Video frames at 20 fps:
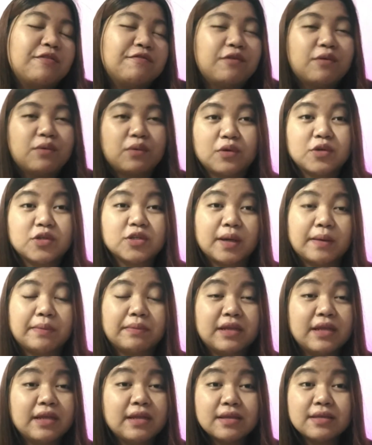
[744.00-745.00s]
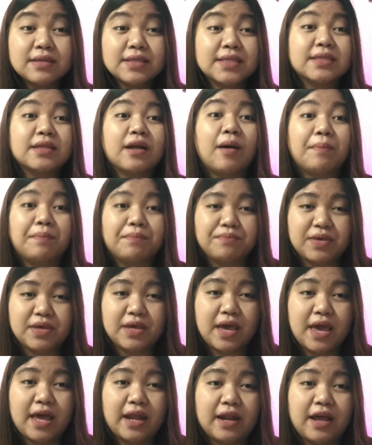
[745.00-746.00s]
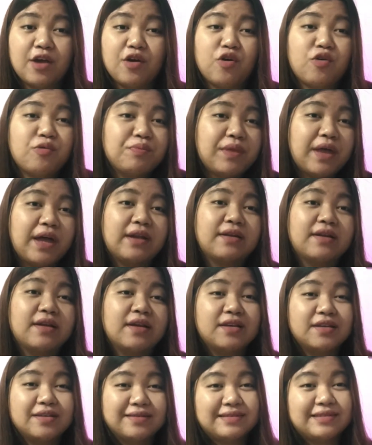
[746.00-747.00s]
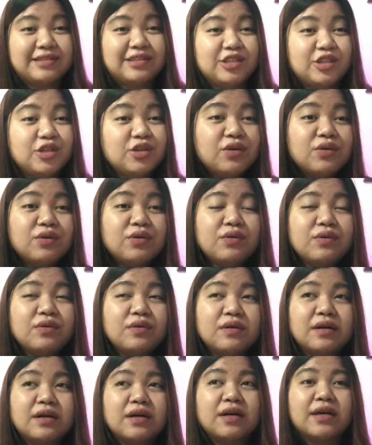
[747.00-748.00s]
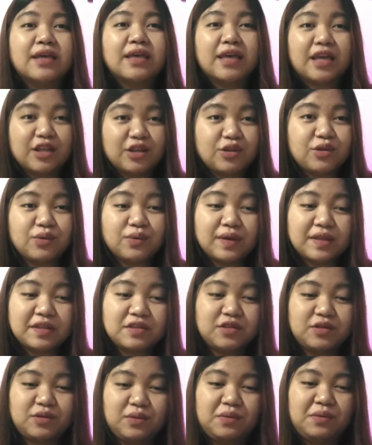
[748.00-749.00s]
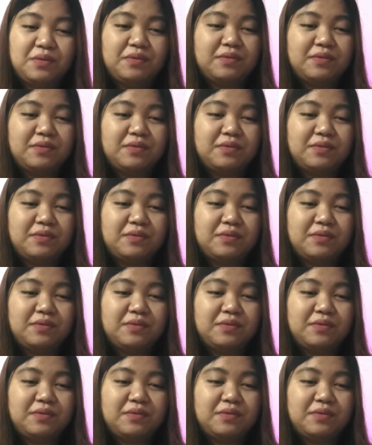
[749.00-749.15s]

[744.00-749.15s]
Photoshop didn't stop me, and I hope that you can do it too.